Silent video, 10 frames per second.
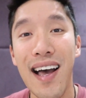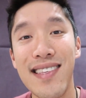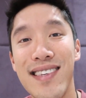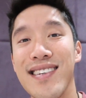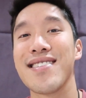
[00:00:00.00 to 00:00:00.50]

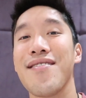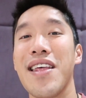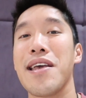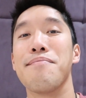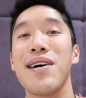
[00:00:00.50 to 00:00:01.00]
I'd say
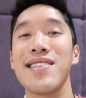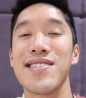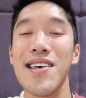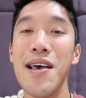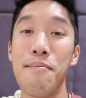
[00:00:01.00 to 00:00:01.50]
7-8
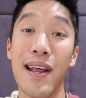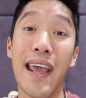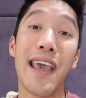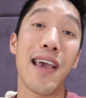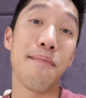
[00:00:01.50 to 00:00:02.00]
months, but
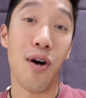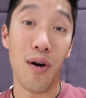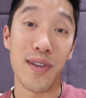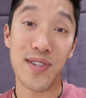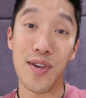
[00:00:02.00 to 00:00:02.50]
I am
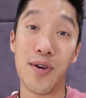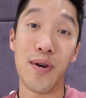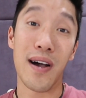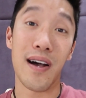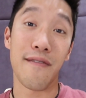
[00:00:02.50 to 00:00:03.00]

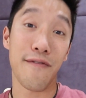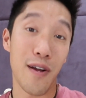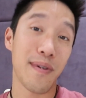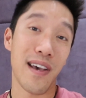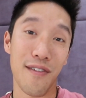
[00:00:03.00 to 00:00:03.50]
also
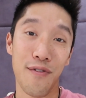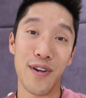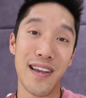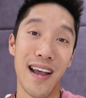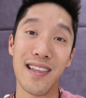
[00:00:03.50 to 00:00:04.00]
from
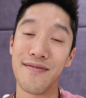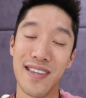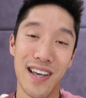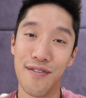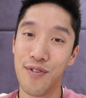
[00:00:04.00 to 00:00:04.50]
California. I lived
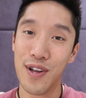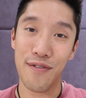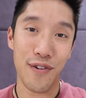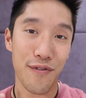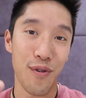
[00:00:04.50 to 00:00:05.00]
in
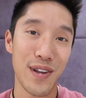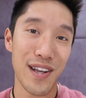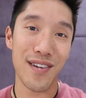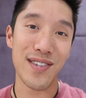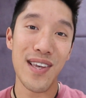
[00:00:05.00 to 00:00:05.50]
California for 4
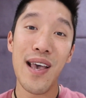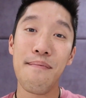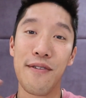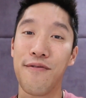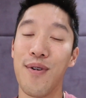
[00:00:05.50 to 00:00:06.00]
years
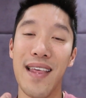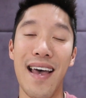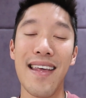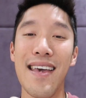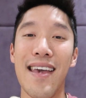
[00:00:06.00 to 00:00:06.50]
before
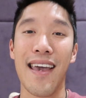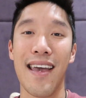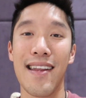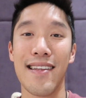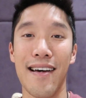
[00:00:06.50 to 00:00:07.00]
that,
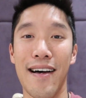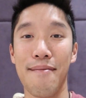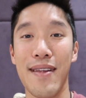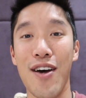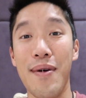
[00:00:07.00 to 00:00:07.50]
and
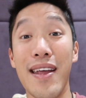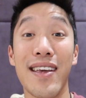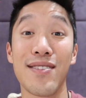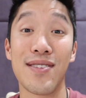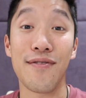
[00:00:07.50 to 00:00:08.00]
now I'm
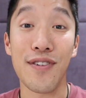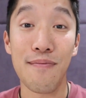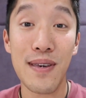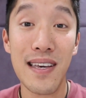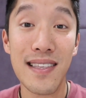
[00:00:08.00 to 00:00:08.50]
heading out to the
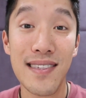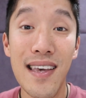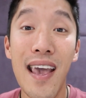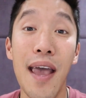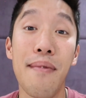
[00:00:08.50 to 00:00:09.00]
Philippines.
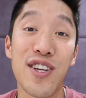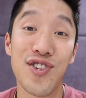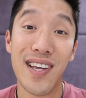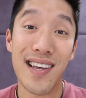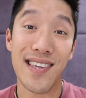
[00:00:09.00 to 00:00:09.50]
And make
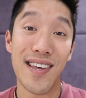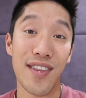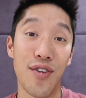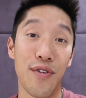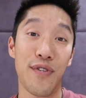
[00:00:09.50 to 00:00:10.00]
sure you guys
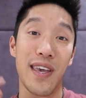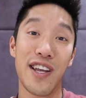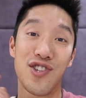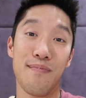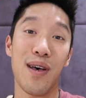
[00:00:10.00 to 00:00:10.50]
hit the
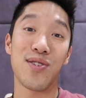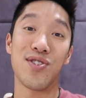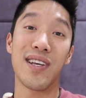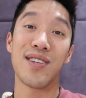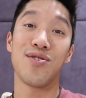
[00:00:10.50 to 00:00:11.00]
notification bell
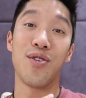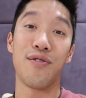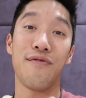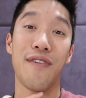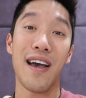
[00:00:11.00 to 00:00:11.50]
so you guys are
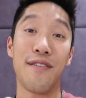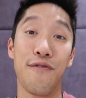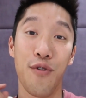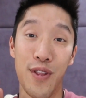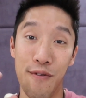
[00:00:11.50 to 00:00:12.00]
notified
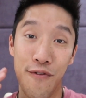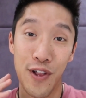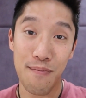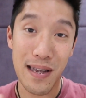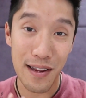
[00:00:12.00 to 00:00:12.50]
for the
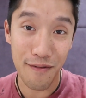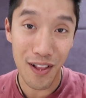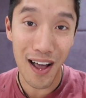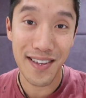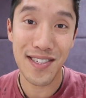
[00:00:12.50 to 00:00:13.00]
Philippine
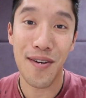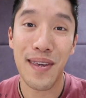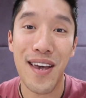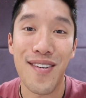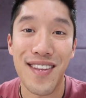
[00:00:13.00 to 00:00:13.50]
vlogs
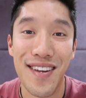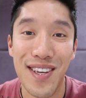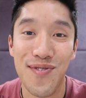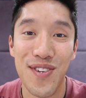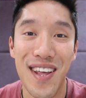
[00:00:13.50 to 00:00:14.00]
coming out in the
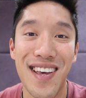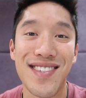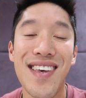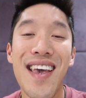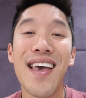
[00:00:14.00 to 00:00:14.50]
next few
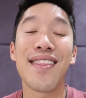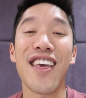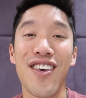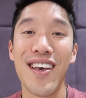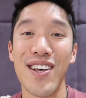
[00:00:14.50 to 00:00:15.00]
days.
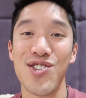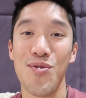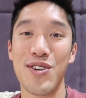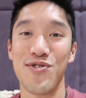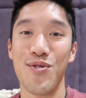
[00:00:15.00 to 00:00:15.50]
Thank you guys so
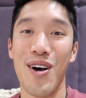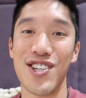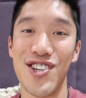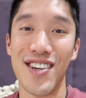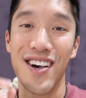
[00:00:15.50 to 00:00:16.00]
much for
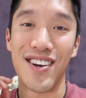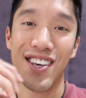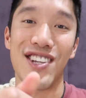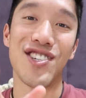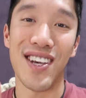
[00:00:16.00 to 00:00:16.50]
watching. I'll
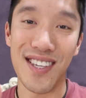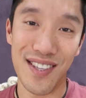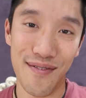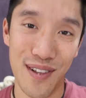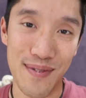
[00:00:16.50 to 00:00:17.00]
catch you guys on
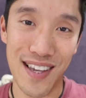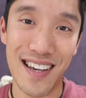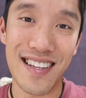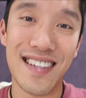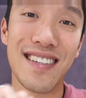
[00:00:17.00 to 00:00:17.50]
the flip side.